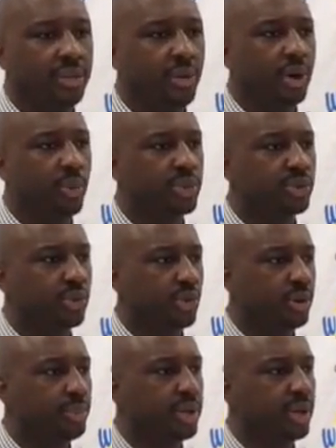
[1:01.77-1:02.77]
Thought it was
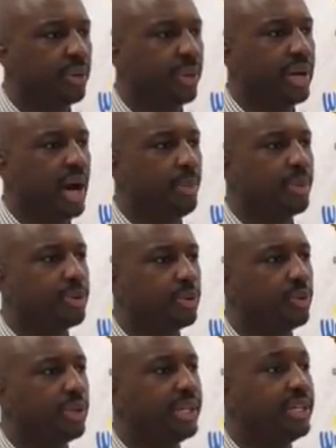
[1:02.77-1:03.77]
going to be a great
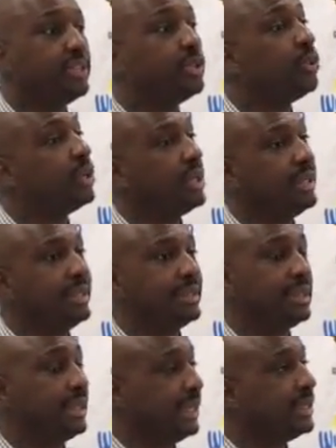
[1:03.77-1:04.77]
opportunity to at
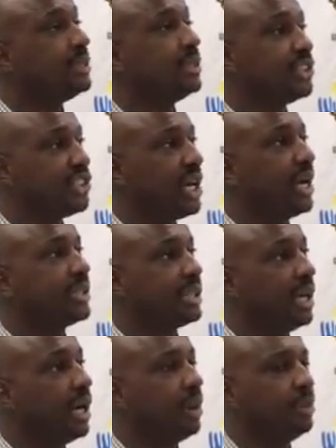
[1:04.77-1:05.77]
least get the shots
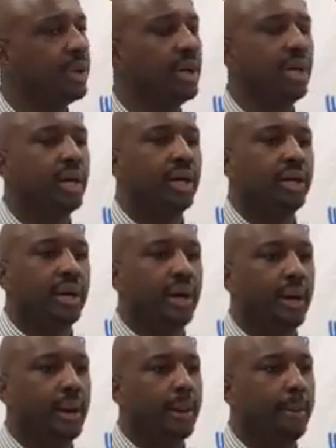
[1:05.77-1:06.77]
up.
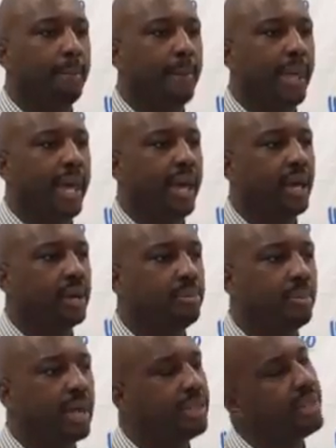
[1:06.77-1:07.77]
And
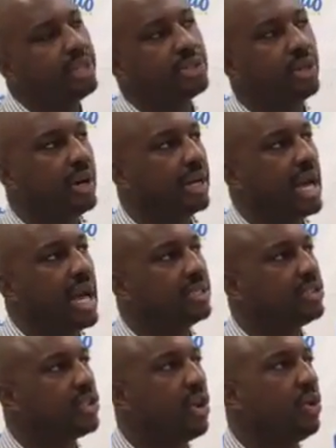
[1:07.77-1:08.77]
my thing to our
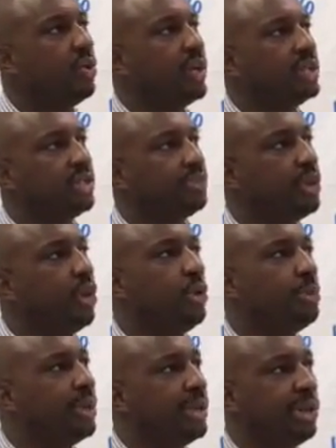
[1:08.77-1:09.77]
guys is always, if you're
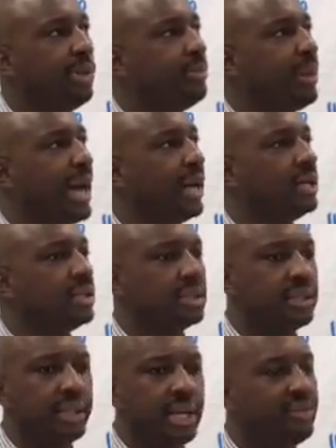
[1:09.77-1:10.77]
opening on balance,
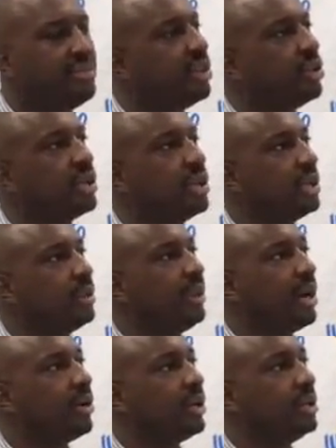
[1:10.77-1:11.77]
then I feel good
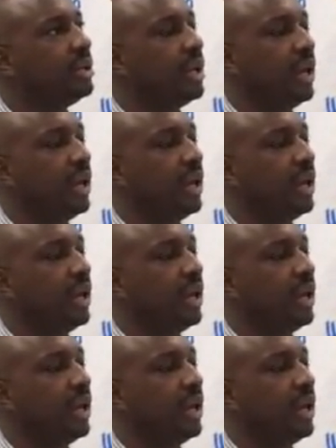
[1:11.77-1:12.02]
about it.